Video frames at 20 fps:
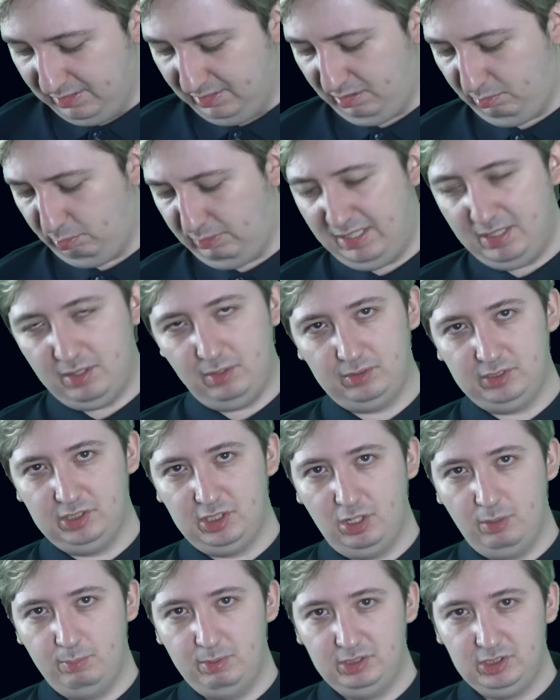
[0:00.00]
three in
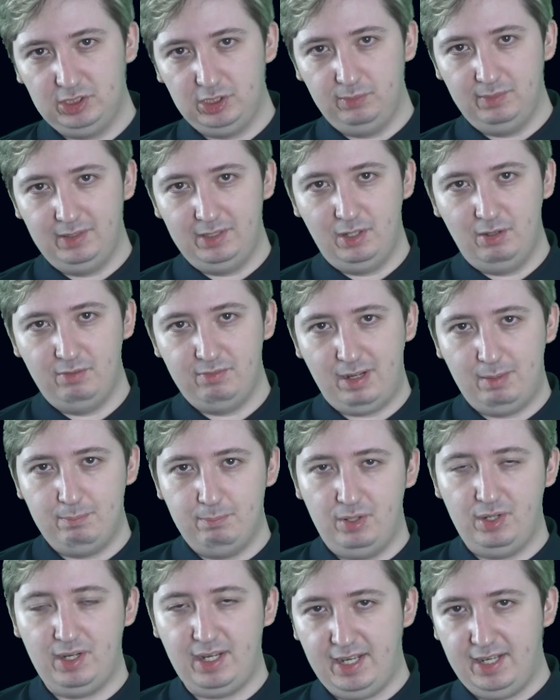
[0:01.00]
October, two in
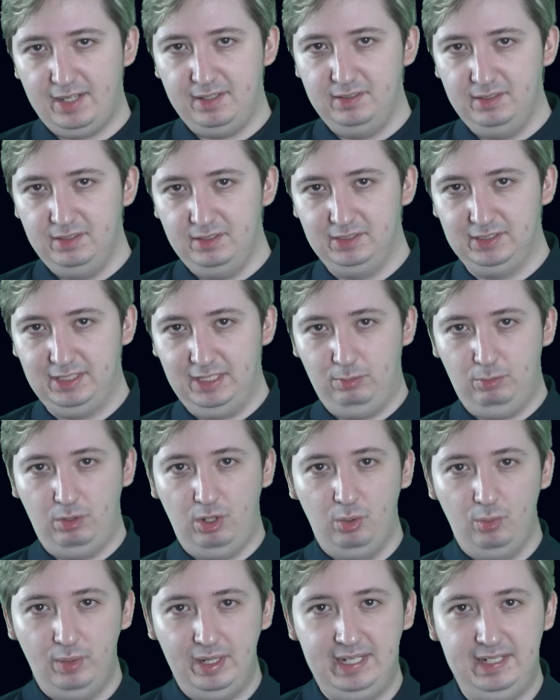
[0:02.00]
November, and
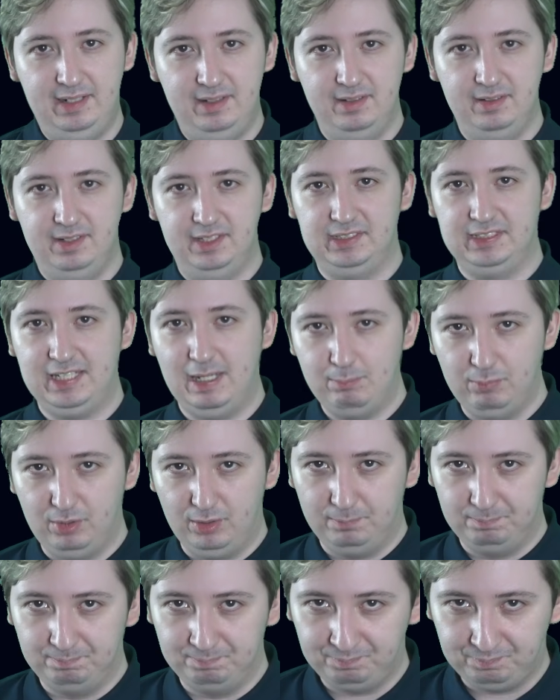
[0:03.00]
zero in December.